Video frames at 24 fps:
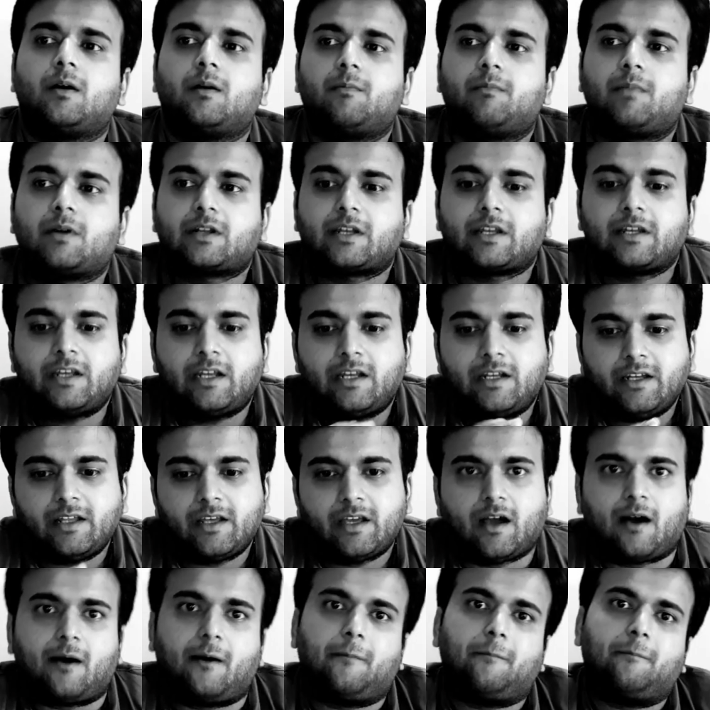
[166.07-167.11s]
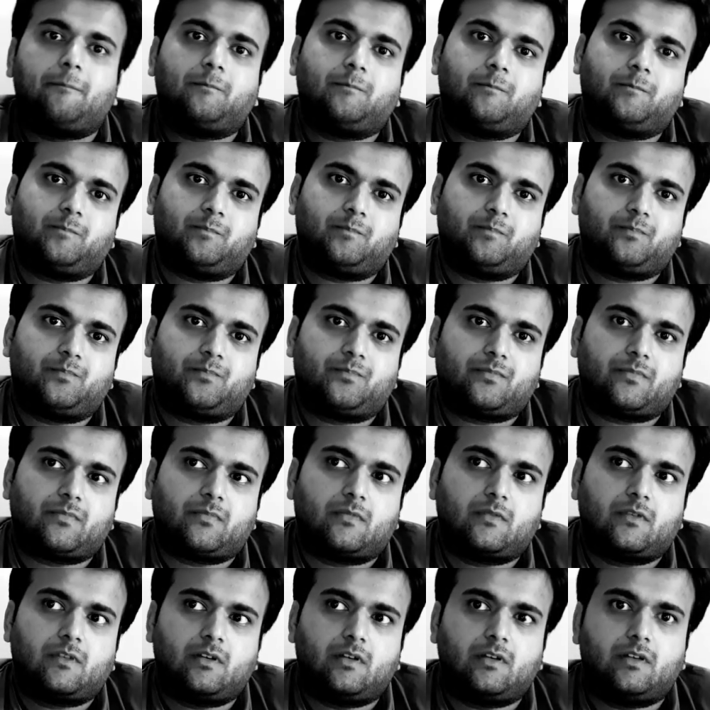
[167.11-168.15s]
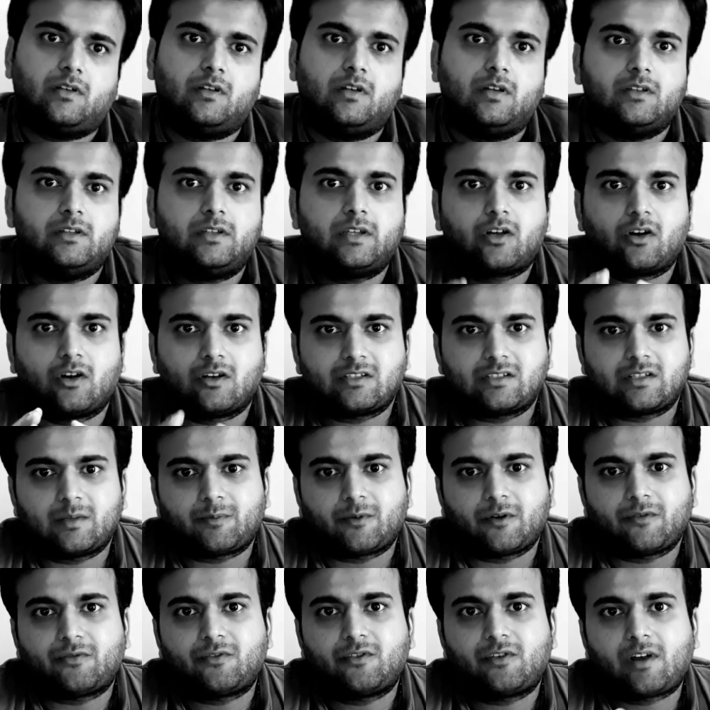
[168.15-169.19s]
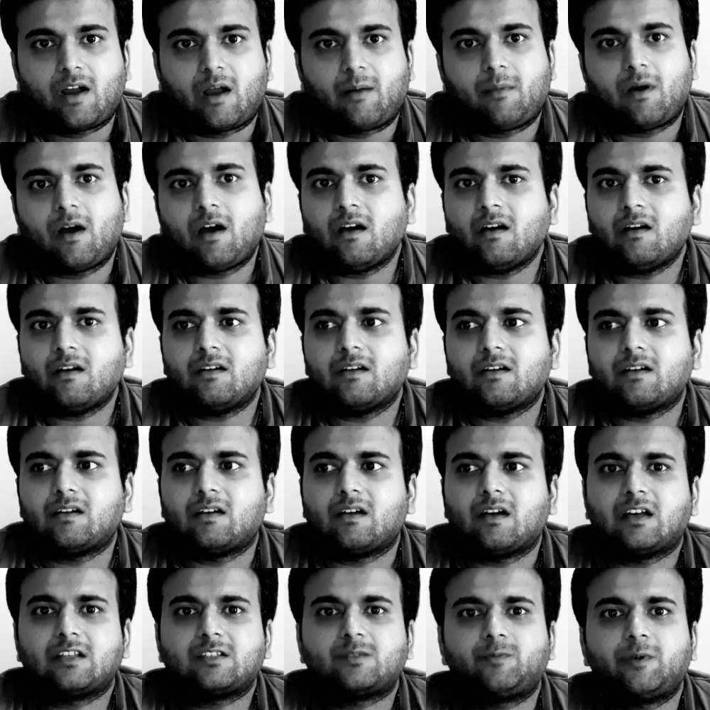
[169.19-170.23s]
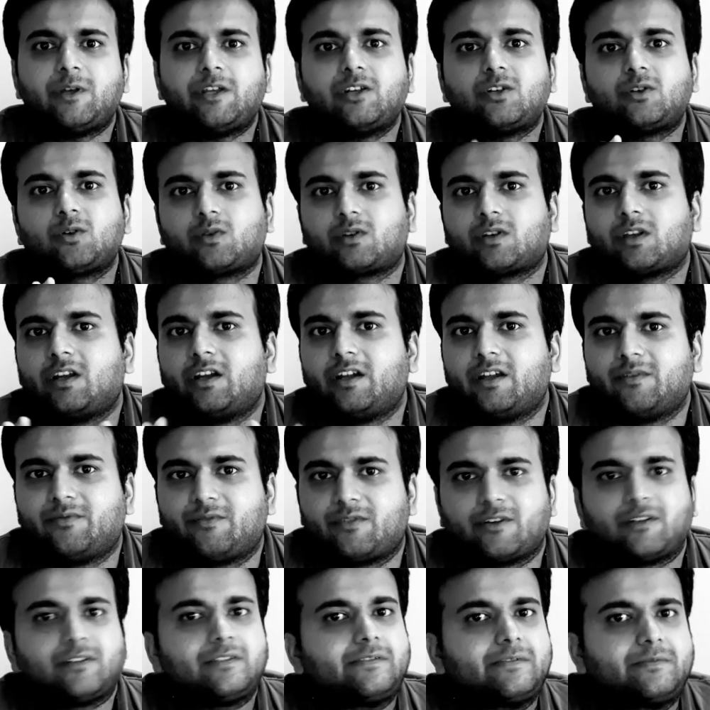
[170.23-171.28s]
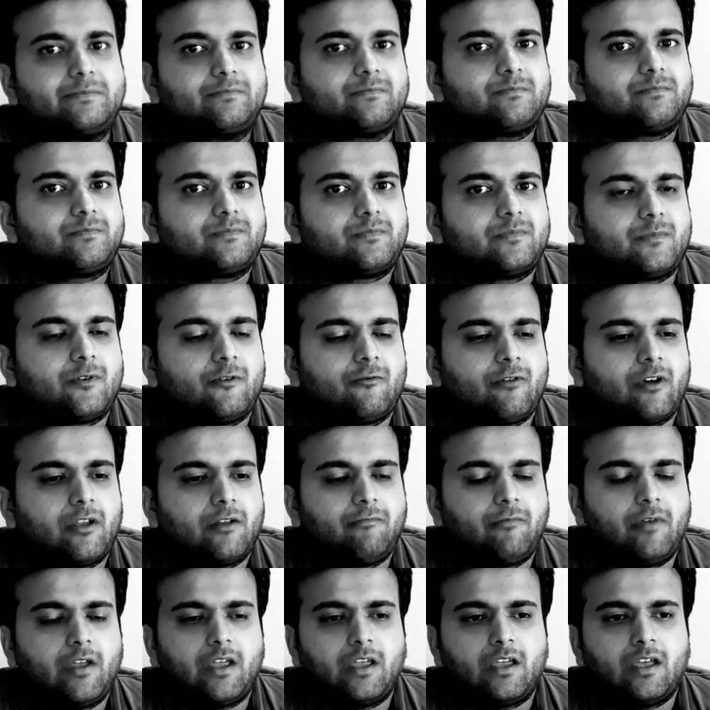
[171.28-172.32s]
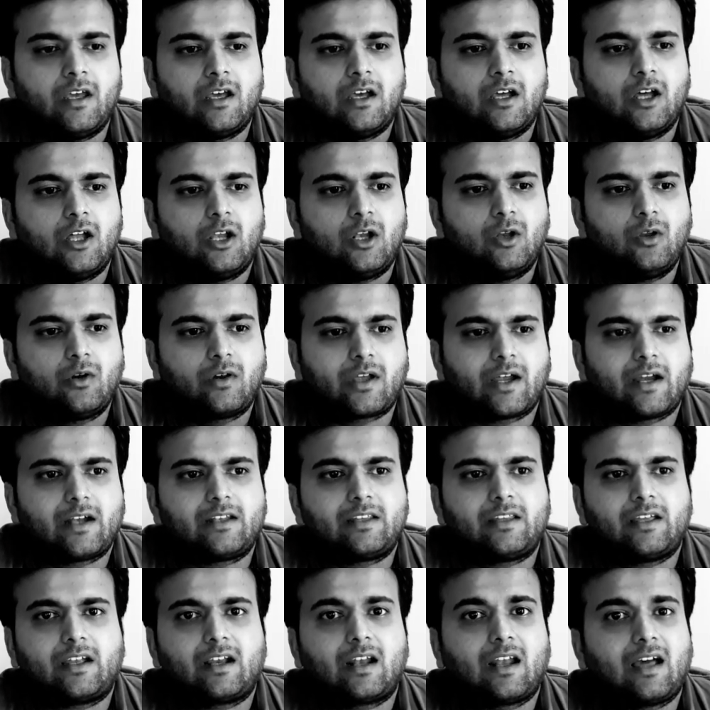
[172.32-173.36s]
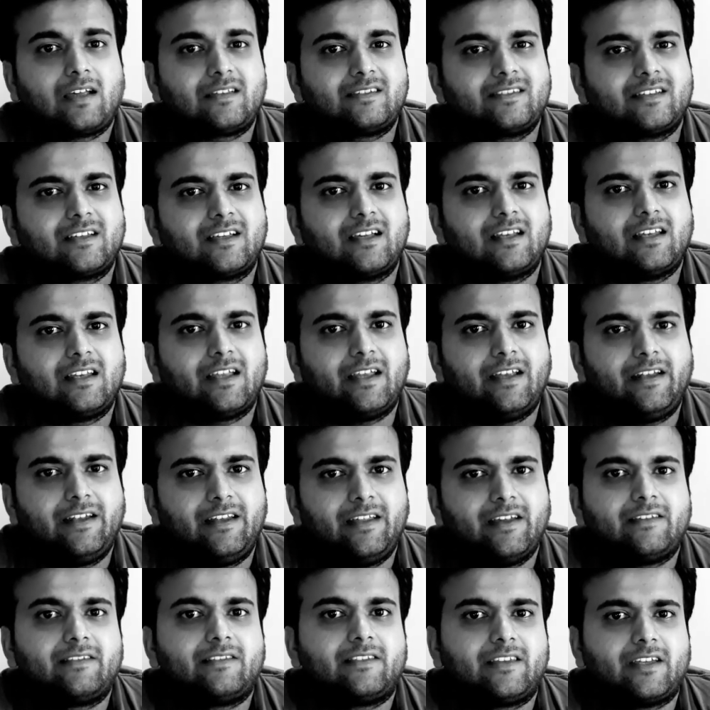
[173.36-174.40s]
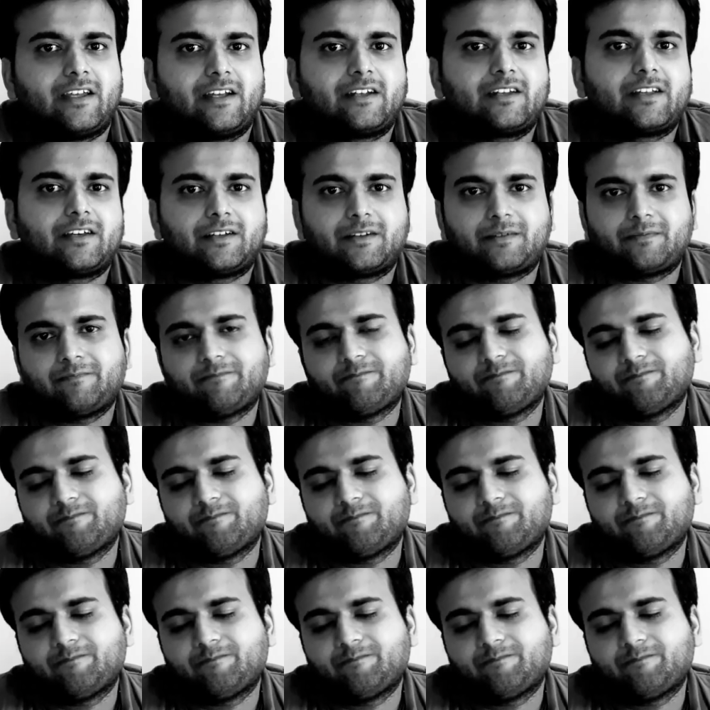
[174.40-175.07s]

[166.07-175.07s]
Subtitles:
But in India, the concept of drama has been totally different. When we look at the classical Indian theatre,